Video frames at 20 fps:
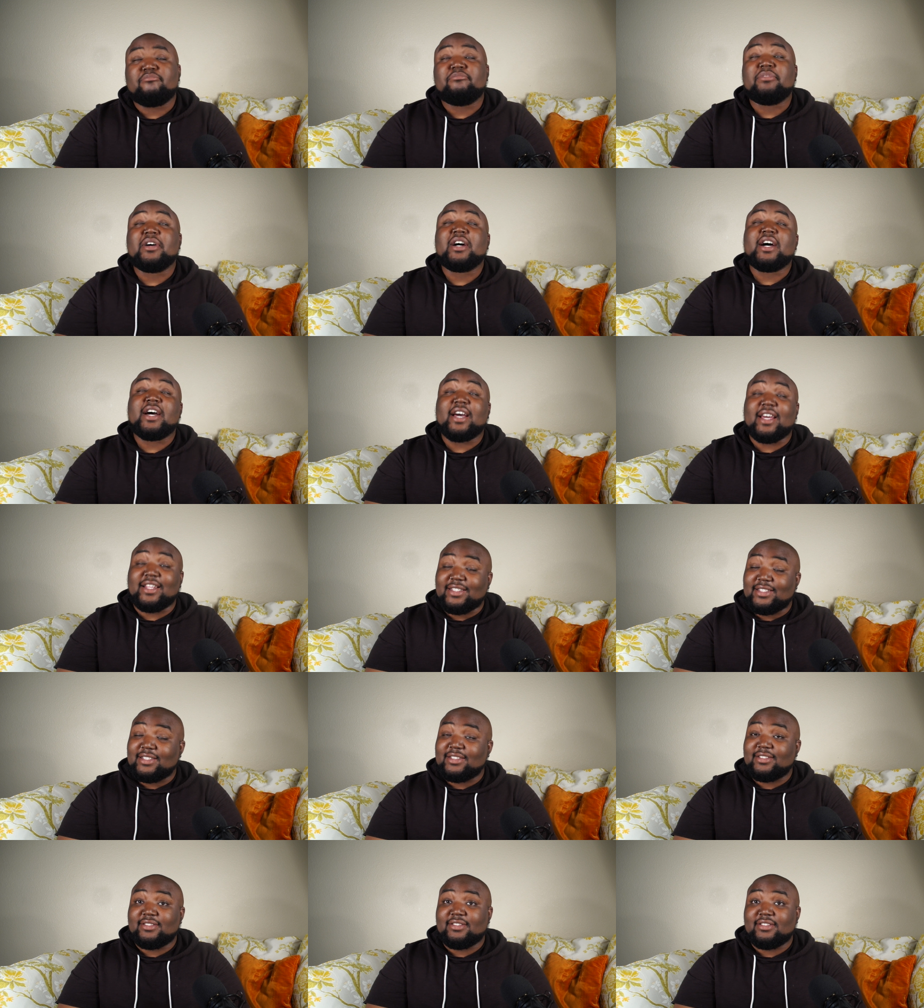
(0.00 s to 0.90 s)

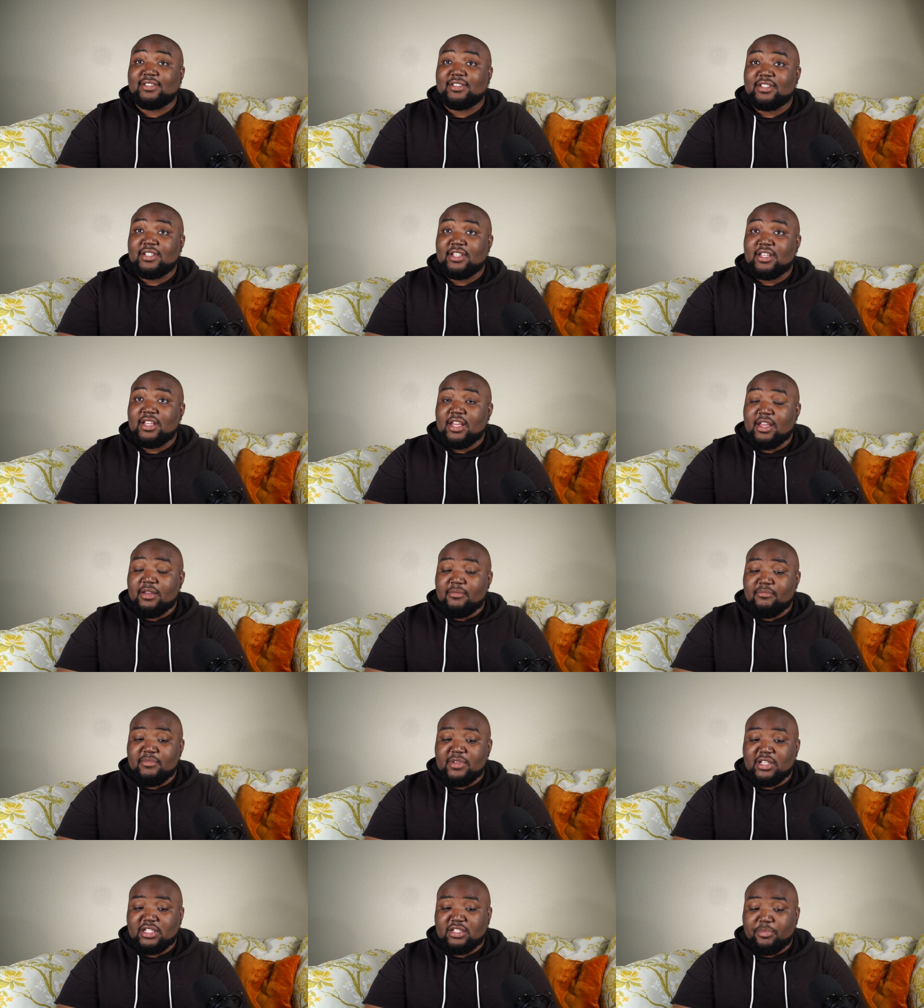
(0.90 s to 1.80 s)
But,
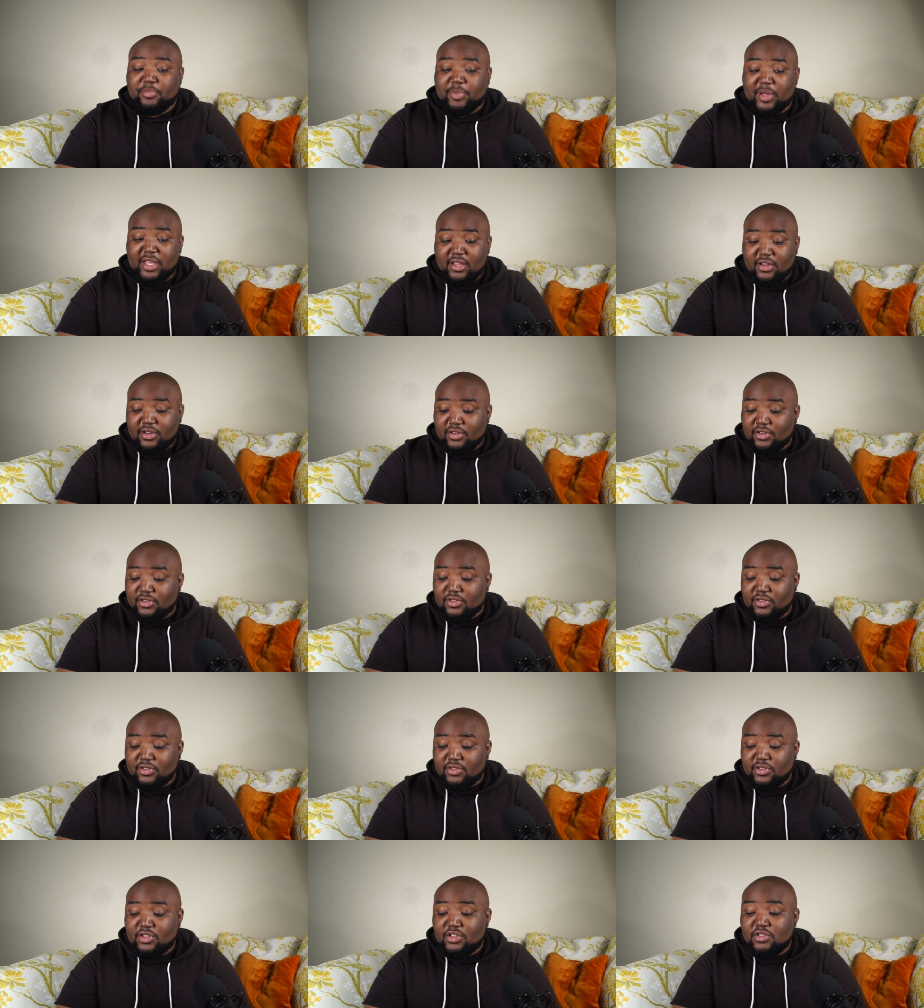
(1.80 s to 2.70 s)
Mr.
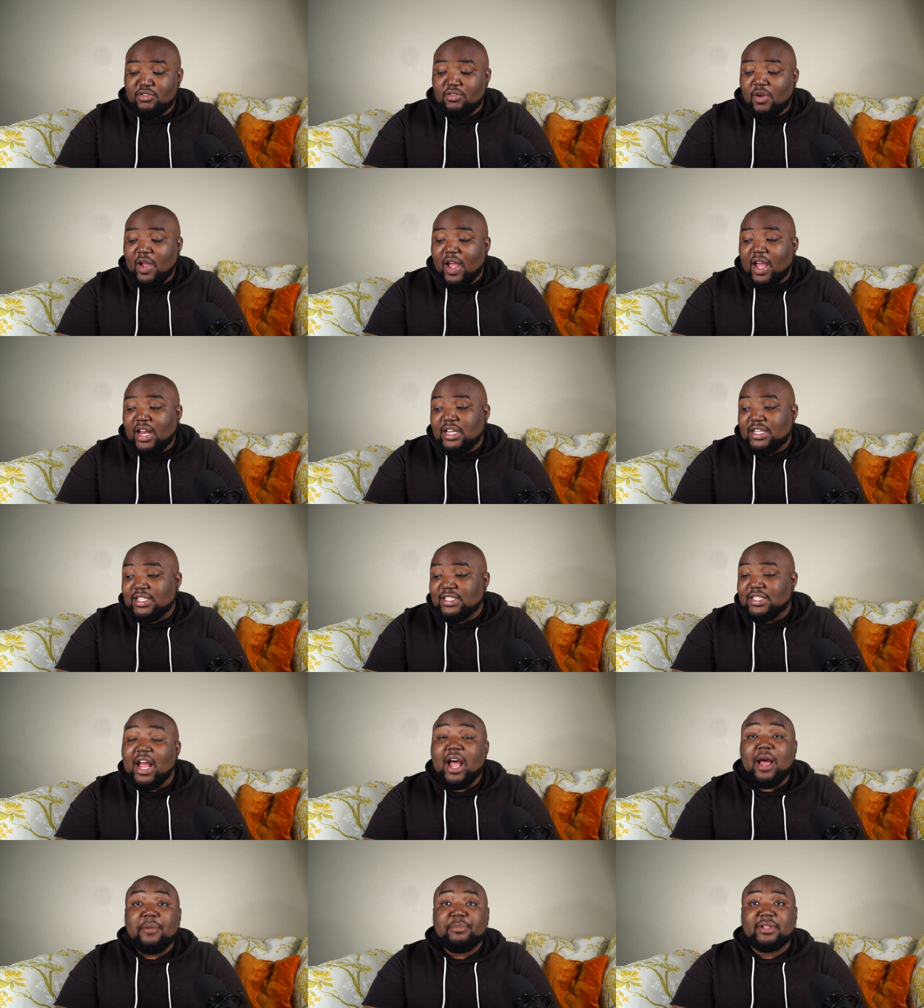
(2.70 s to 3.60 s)
Peele, you gonna have to
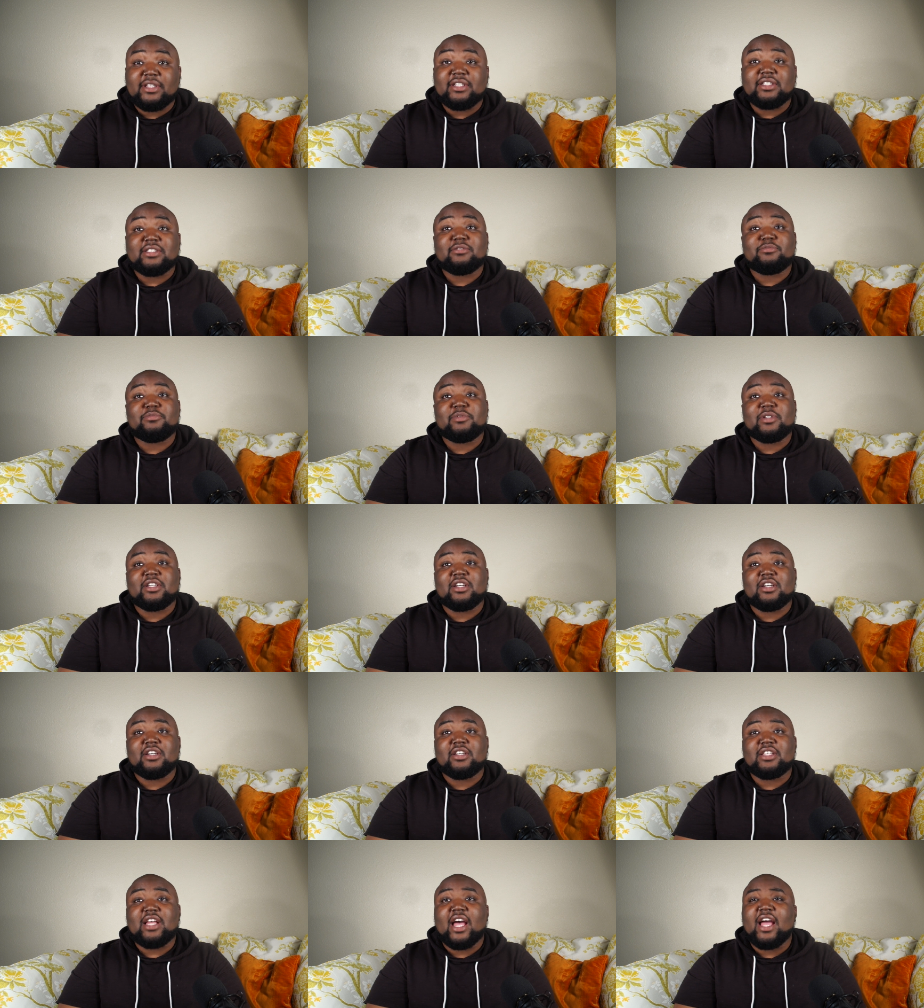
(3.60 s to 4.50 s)
stop this
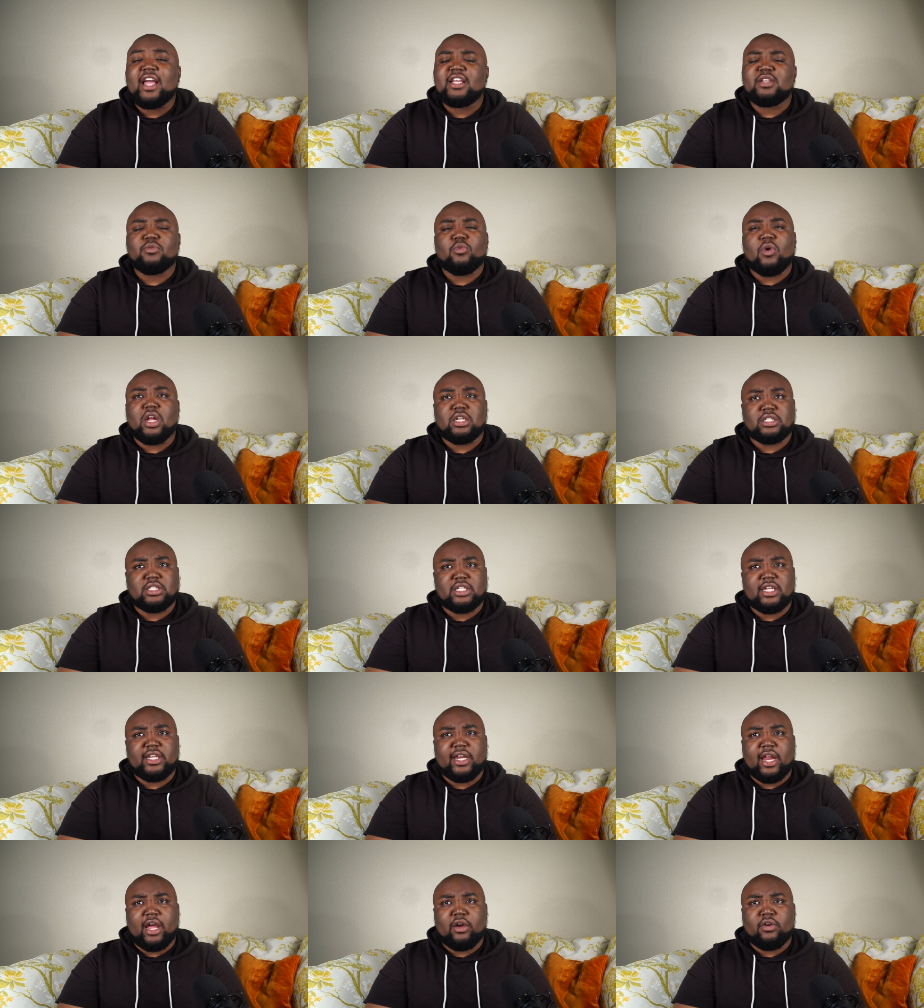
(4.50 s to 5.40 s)
because I ain't watched
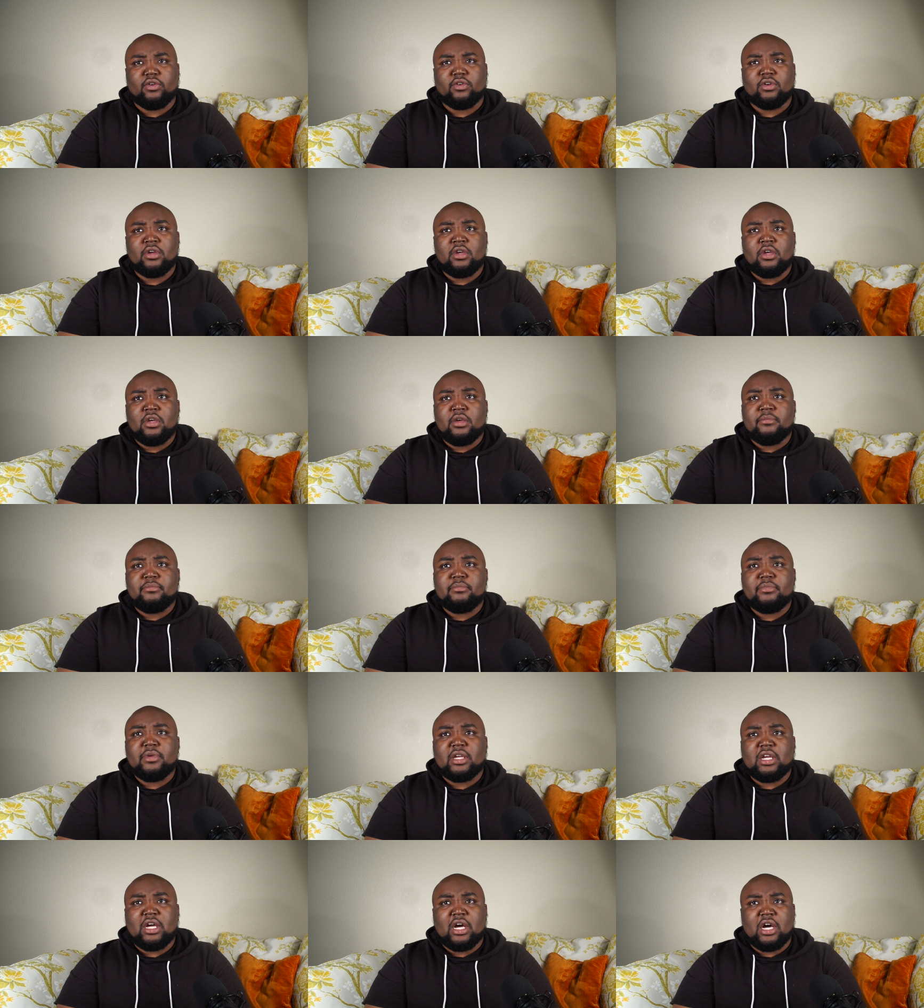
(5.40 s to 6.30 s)
Get Out
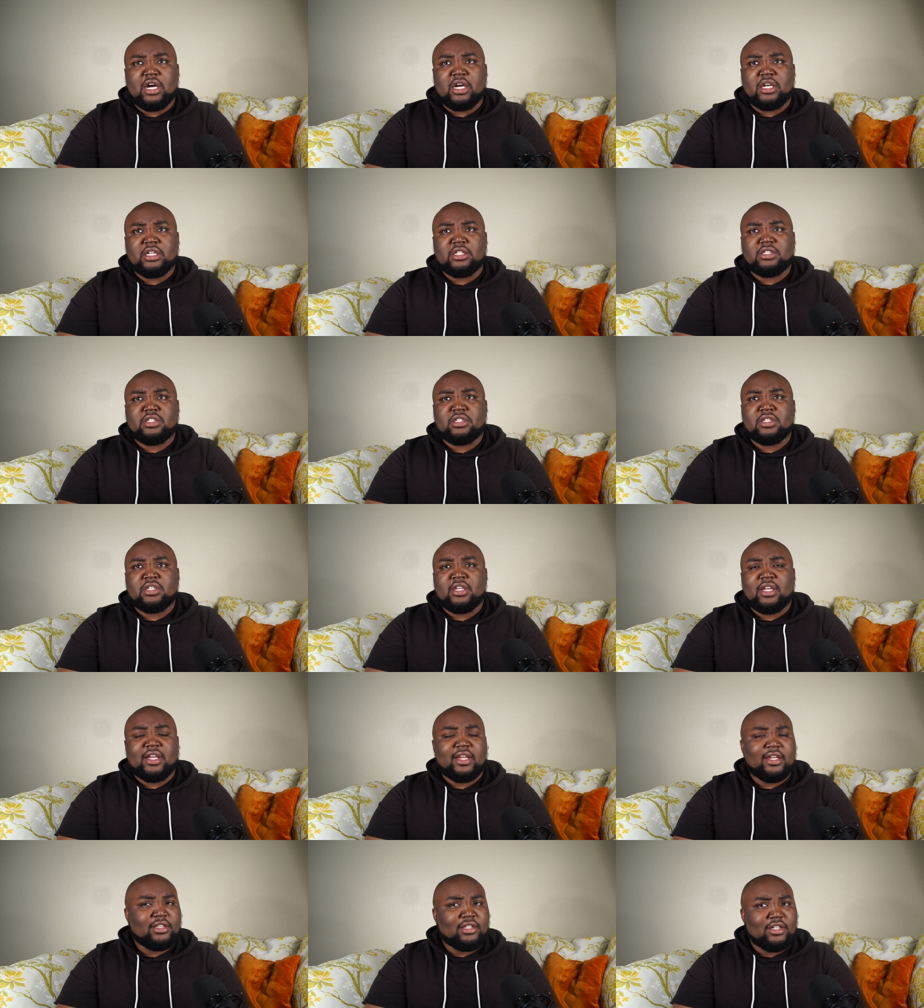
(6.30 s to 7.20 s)
because
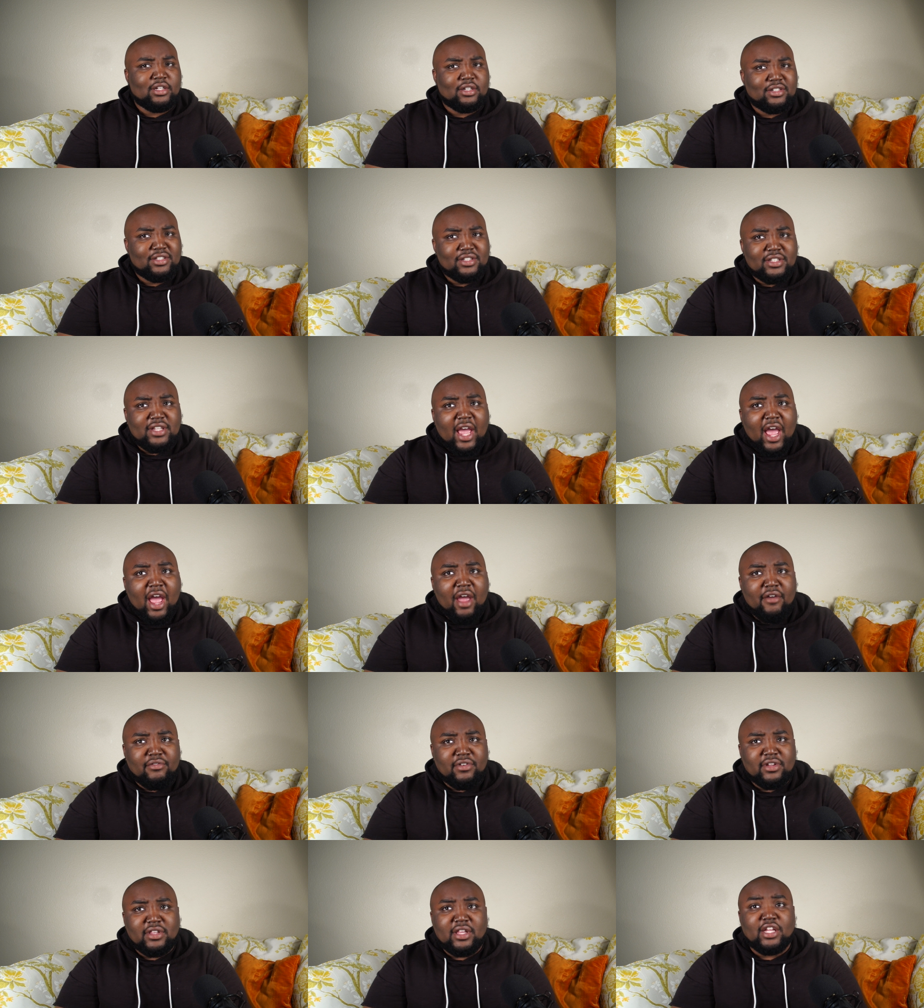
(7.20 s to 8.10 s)
it looked
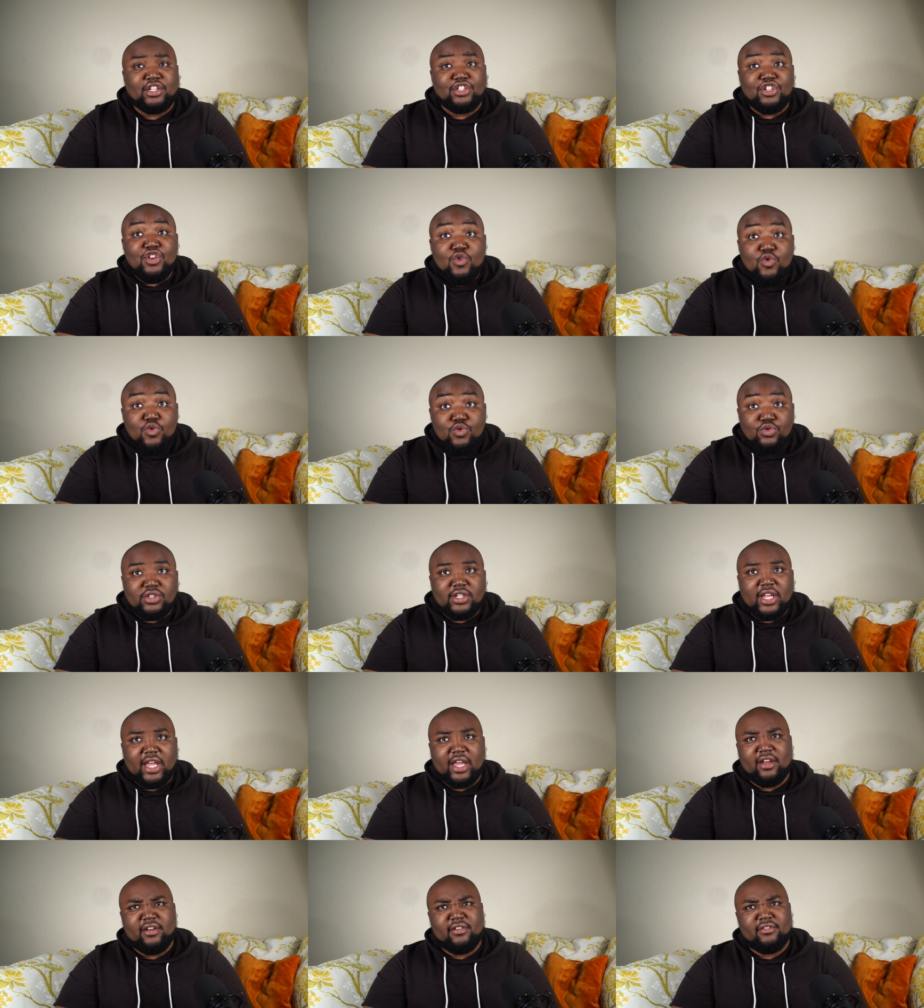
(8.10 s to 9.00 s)
scary. Like, too
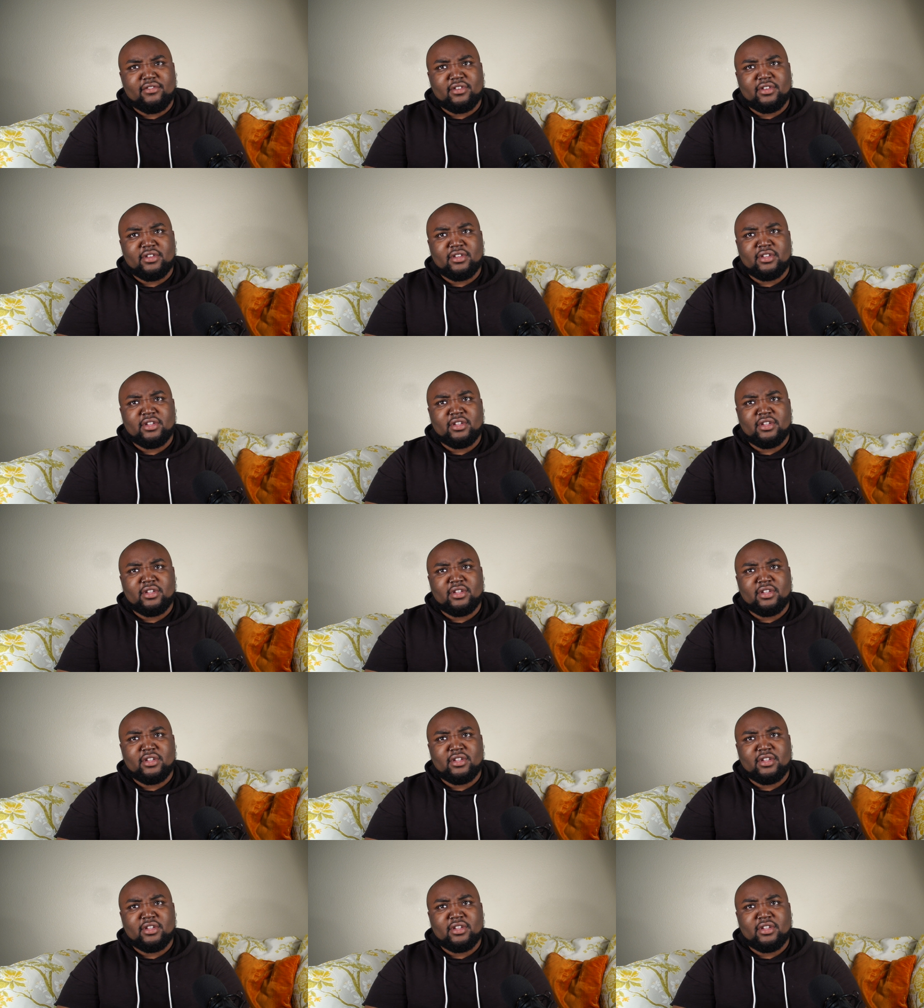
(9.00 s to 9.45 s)
scary.